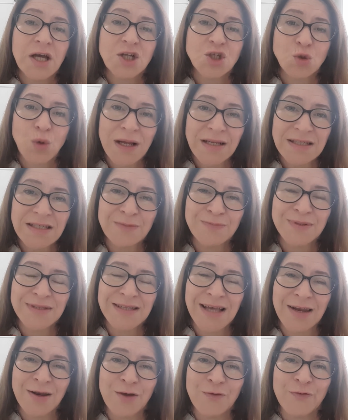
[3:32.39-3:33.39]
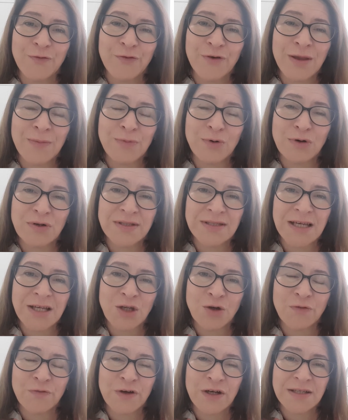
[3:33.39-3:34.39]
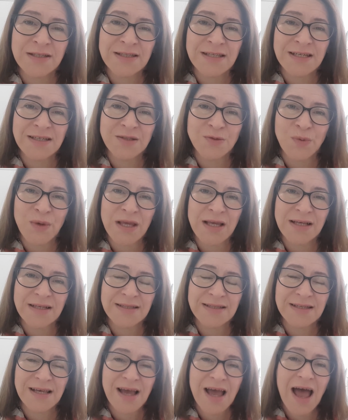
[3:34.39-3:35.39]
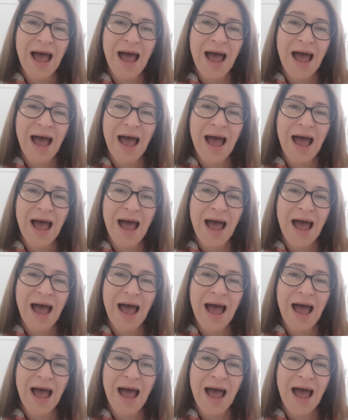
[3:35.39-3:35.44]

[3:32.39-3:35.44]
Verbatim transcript: 20% of free books in your first six weeks,